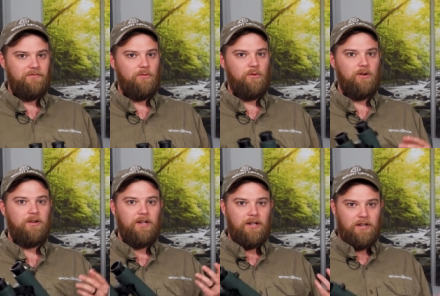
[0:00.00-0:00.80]

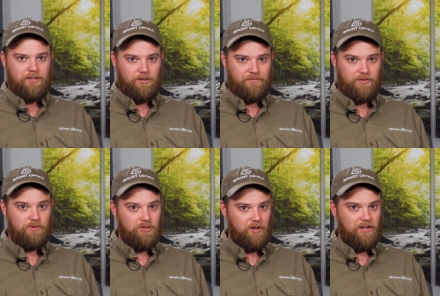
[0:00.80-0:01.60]
for your
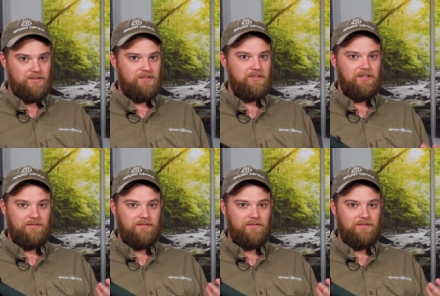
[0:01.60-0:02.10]
future hunts.